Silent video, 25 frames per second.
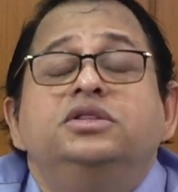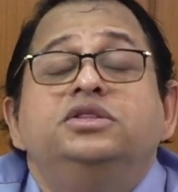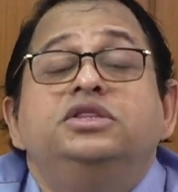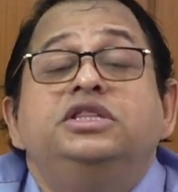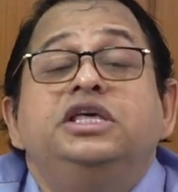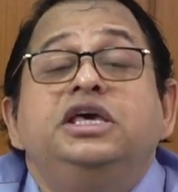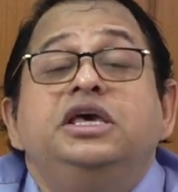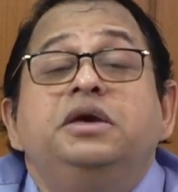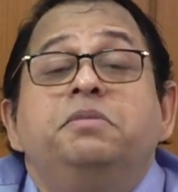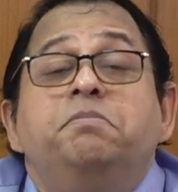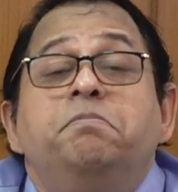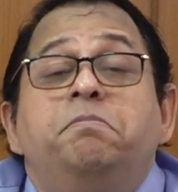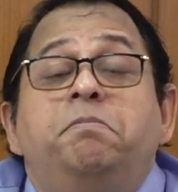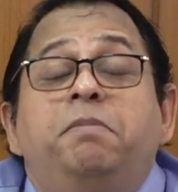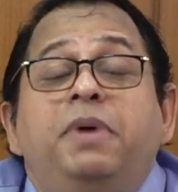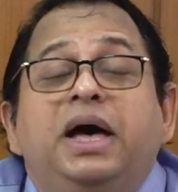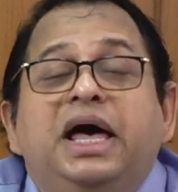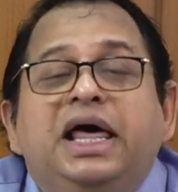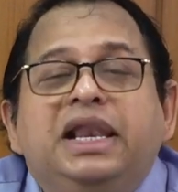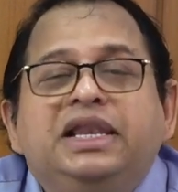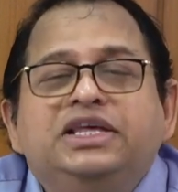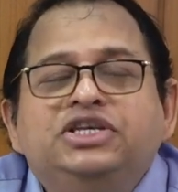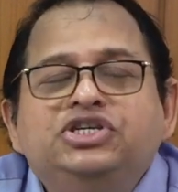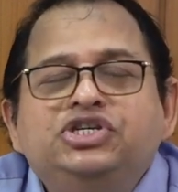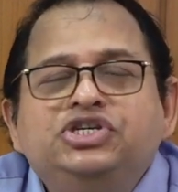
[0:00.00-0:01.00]
the
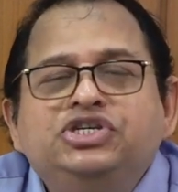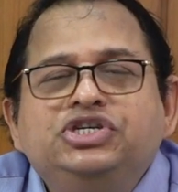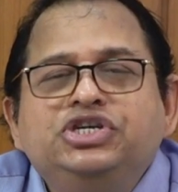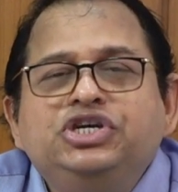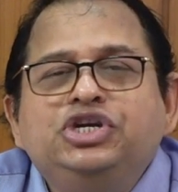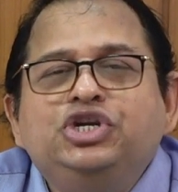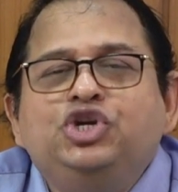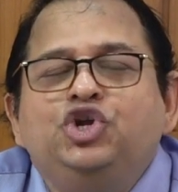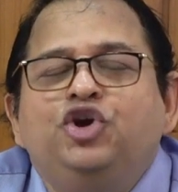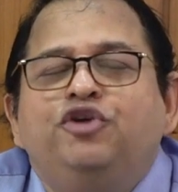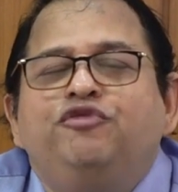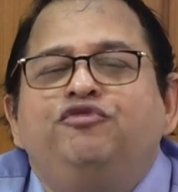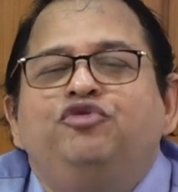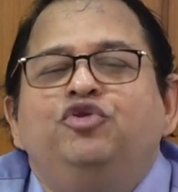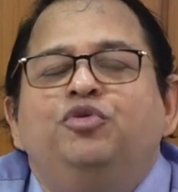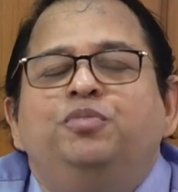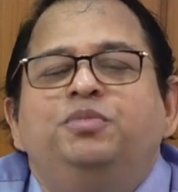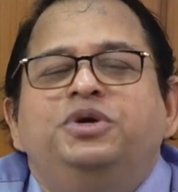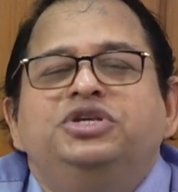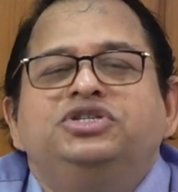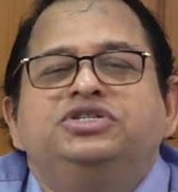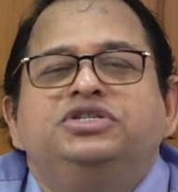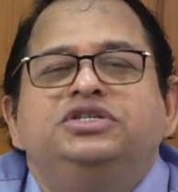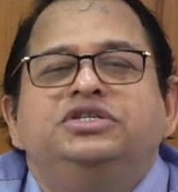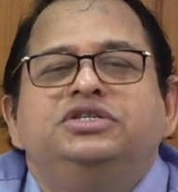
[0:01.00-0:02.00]
balance sheet of your
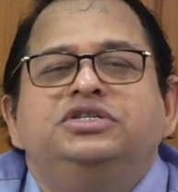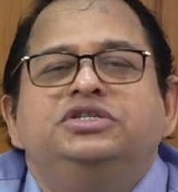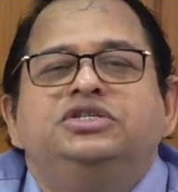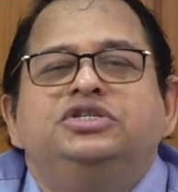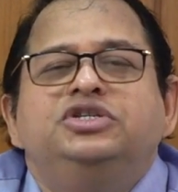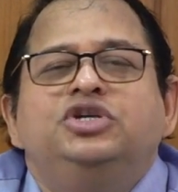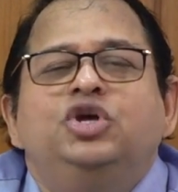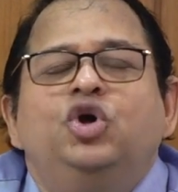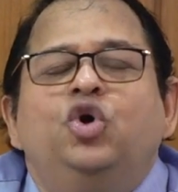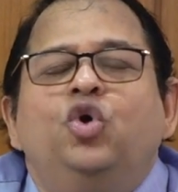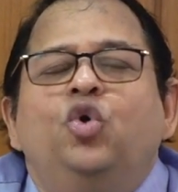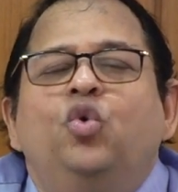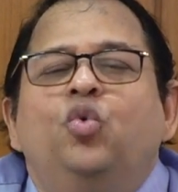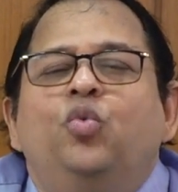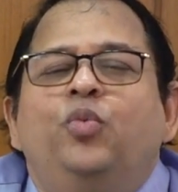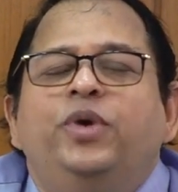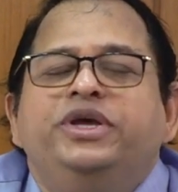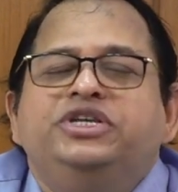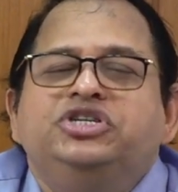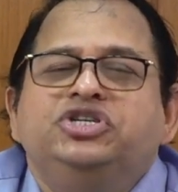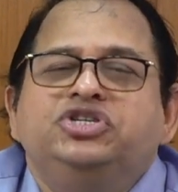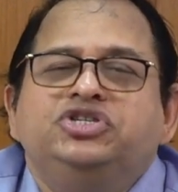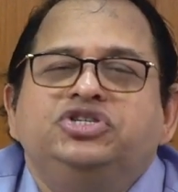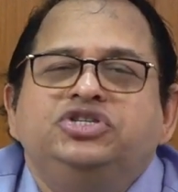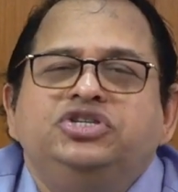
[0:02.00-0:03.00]
business,
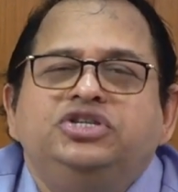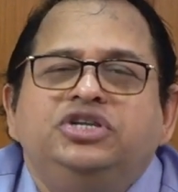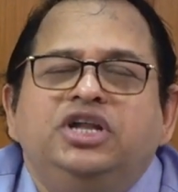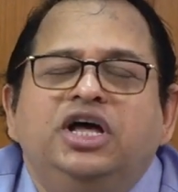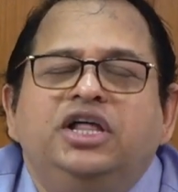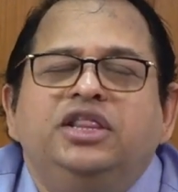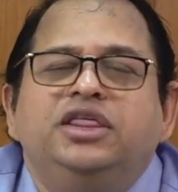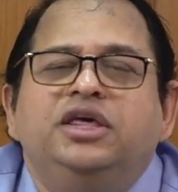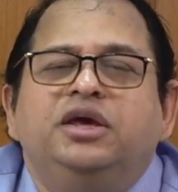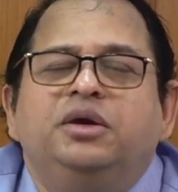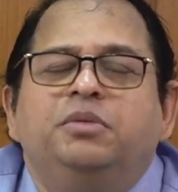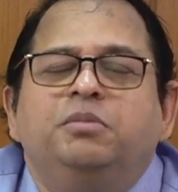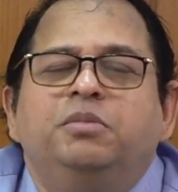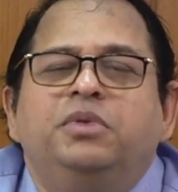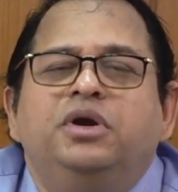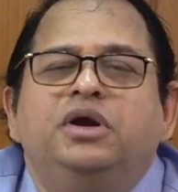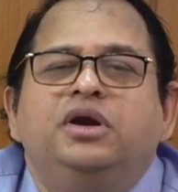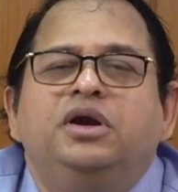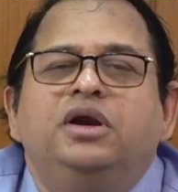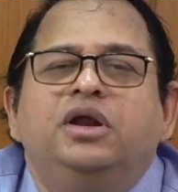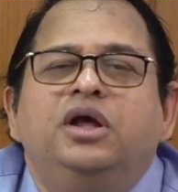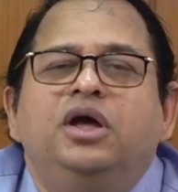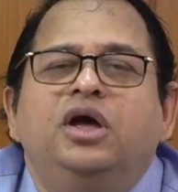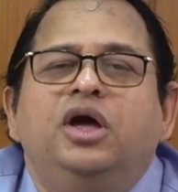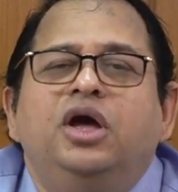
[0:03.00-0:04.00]
which is nothing
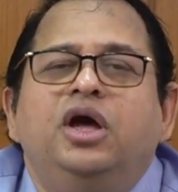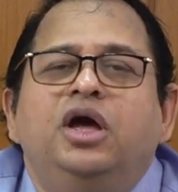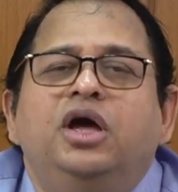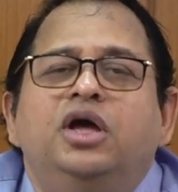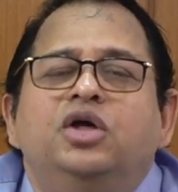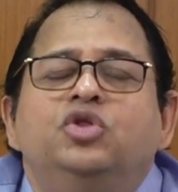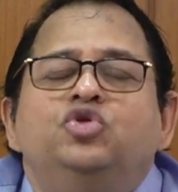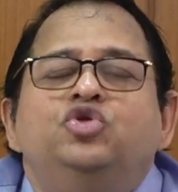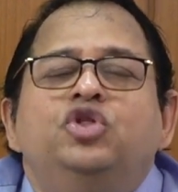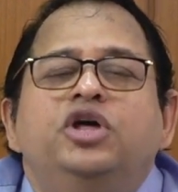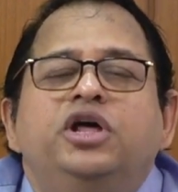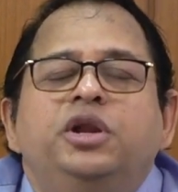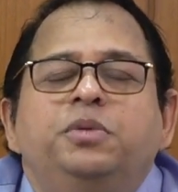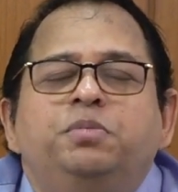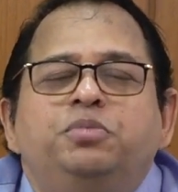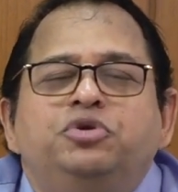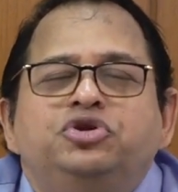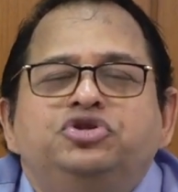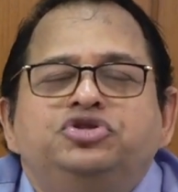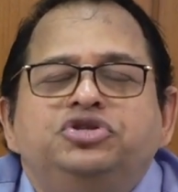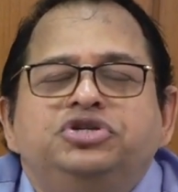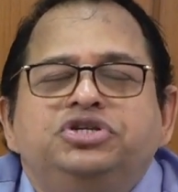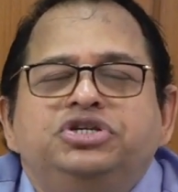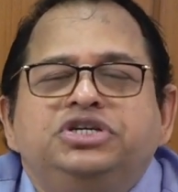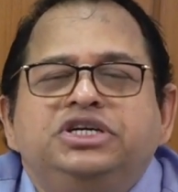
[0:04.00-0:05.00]
but the
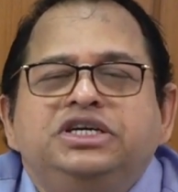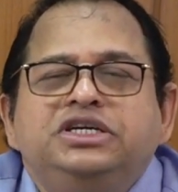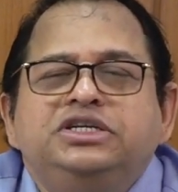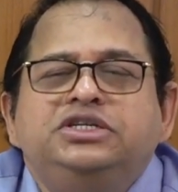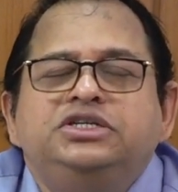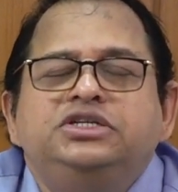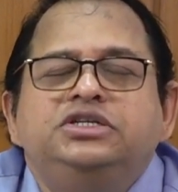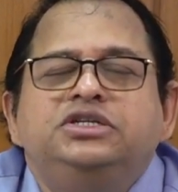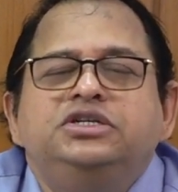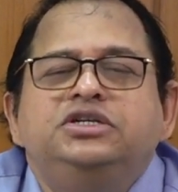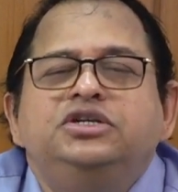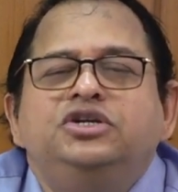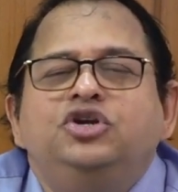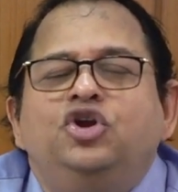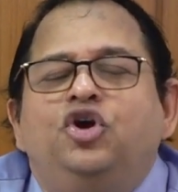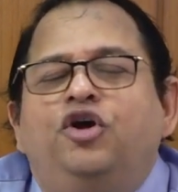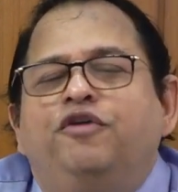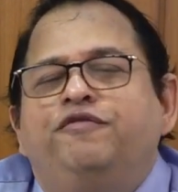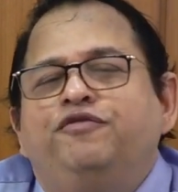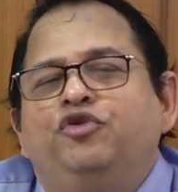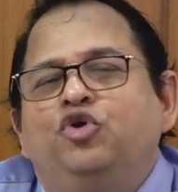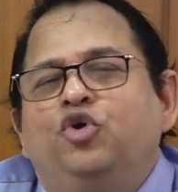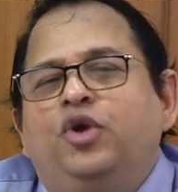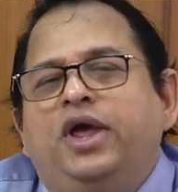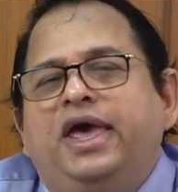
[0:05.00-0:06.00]
representation
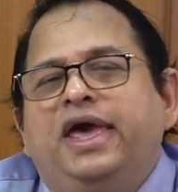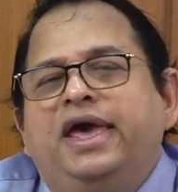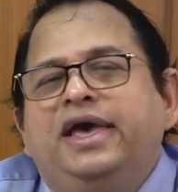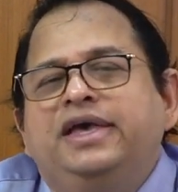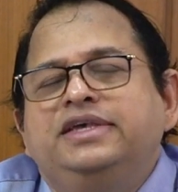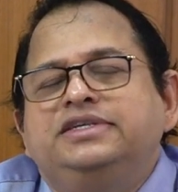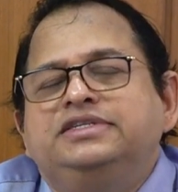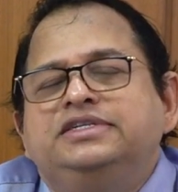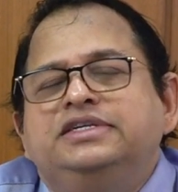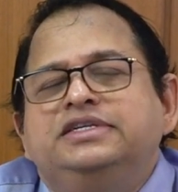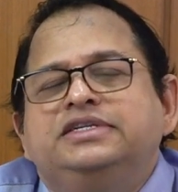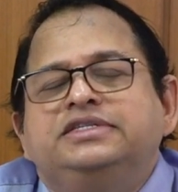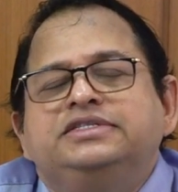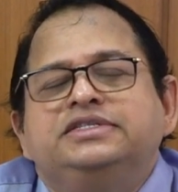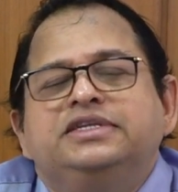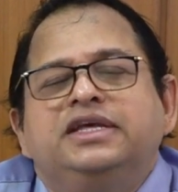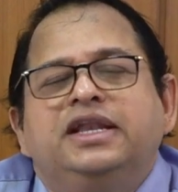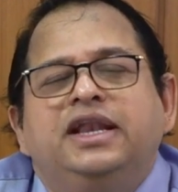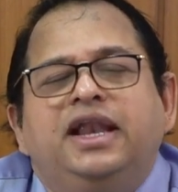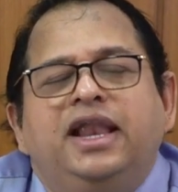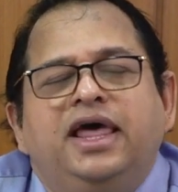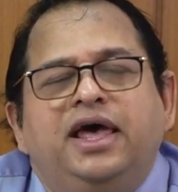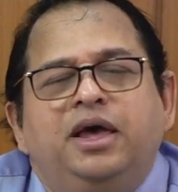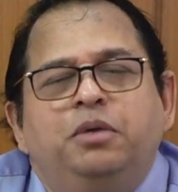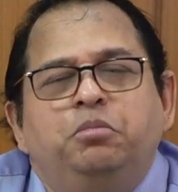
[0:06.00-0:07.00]
of your assets
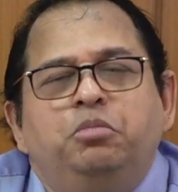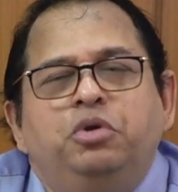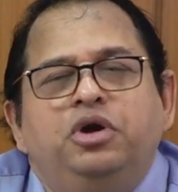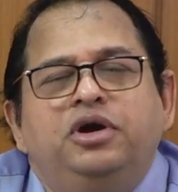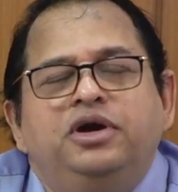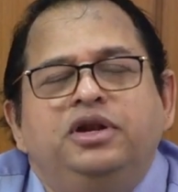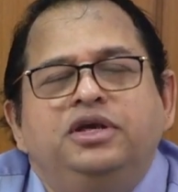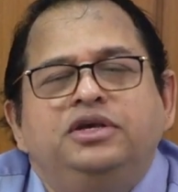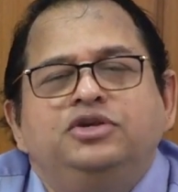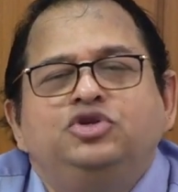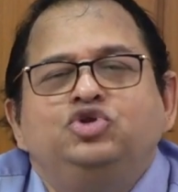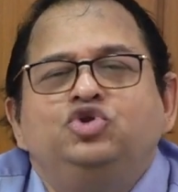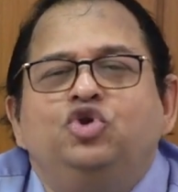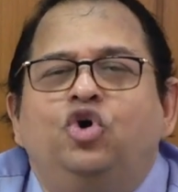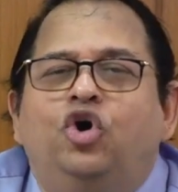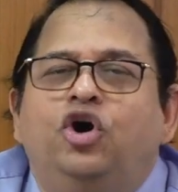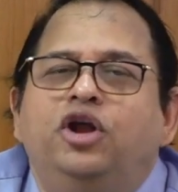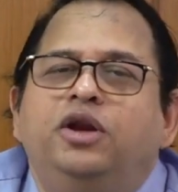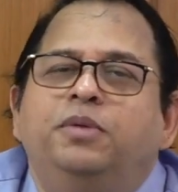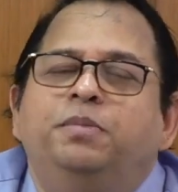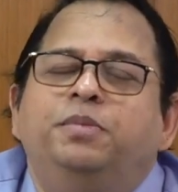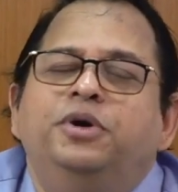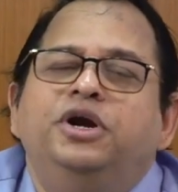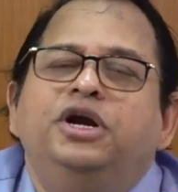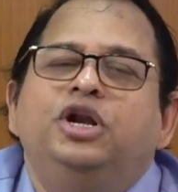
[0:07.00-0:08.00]
and liabilities
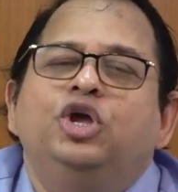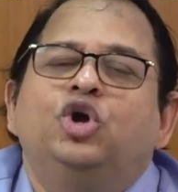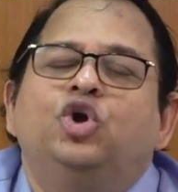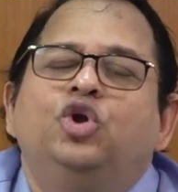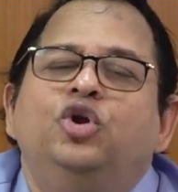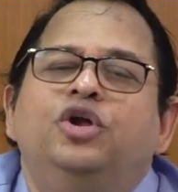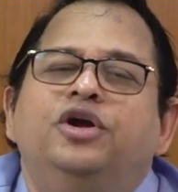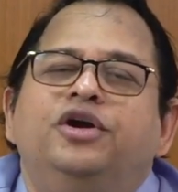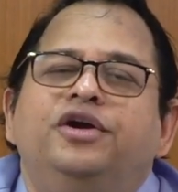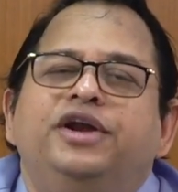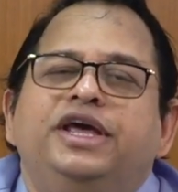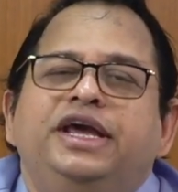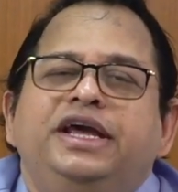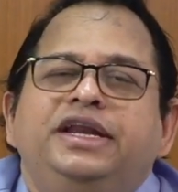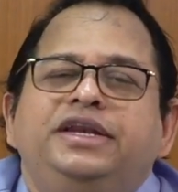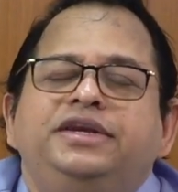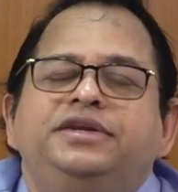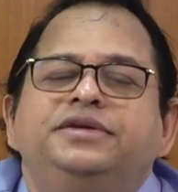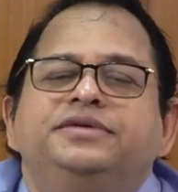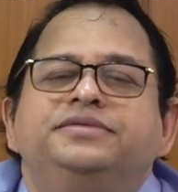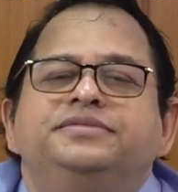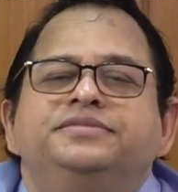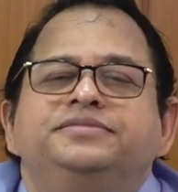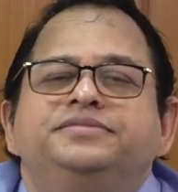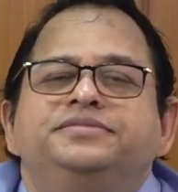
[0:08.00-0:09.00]
on a particular date.